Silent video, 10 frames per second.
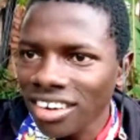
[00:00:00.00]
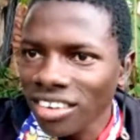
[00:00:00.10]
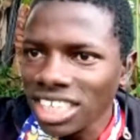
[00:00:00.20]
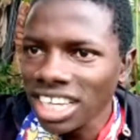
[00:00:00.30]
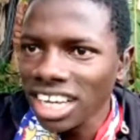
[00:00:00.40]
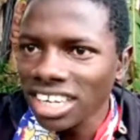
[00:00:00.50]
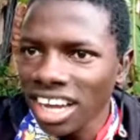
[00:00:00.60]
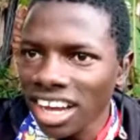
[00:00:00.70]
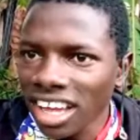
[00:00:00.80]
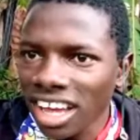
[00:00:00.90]
get how
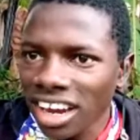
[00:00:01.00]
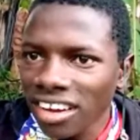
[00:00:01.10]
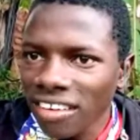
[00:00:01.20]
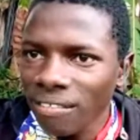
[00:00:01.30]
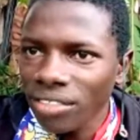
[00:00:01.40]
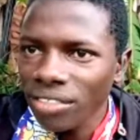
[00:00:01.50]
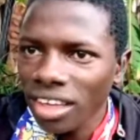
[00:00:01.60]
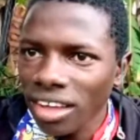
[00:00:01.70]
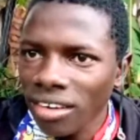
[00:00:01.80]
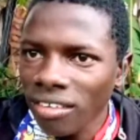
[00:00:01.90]
I can
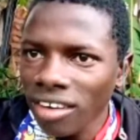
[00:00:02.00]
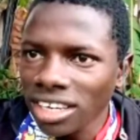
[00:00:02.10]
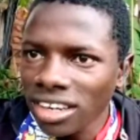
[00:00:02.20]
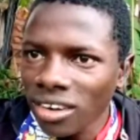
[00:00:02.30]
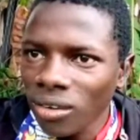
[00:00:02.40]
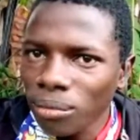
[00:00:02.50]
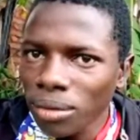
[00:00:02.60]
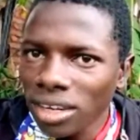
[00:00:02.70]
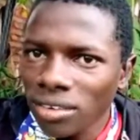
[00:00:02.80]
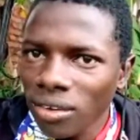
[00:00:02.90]
write a
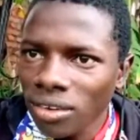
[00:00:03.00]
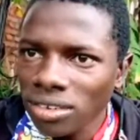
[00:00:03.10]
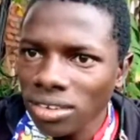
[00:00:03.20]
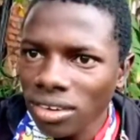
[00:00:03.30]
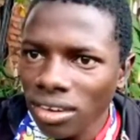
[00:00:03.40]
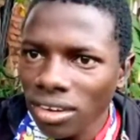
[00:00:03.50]
comment also.